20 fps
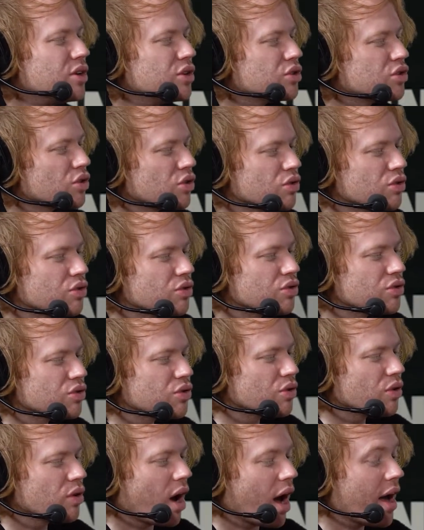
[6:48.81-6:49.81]
So
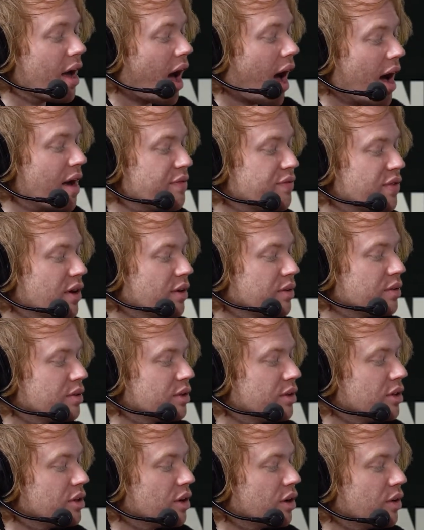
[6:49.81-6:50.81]
I
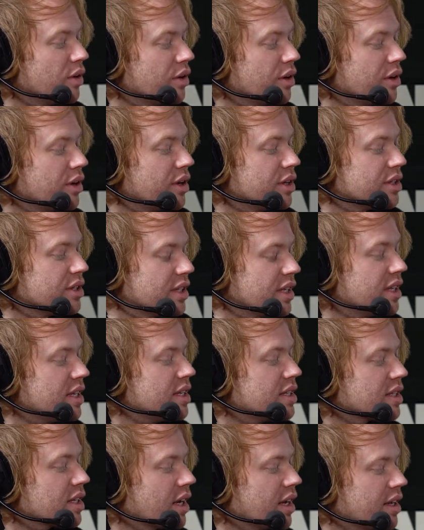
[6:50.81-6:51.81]
found, it
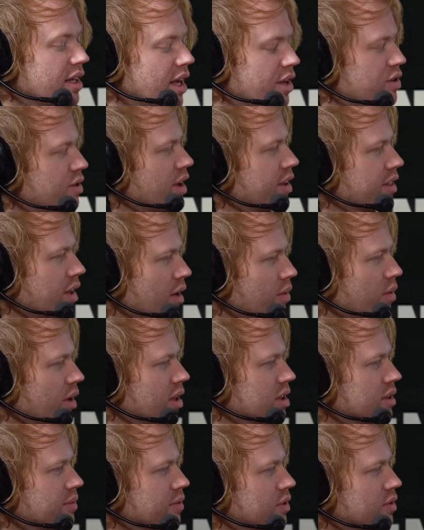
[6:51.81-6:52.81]
is kind of, you get that
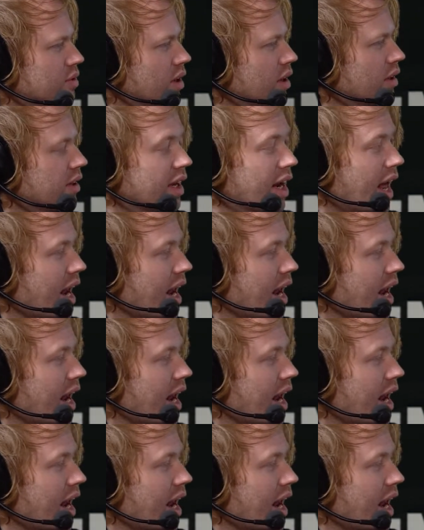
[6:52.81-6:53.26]
rush of adrenaline.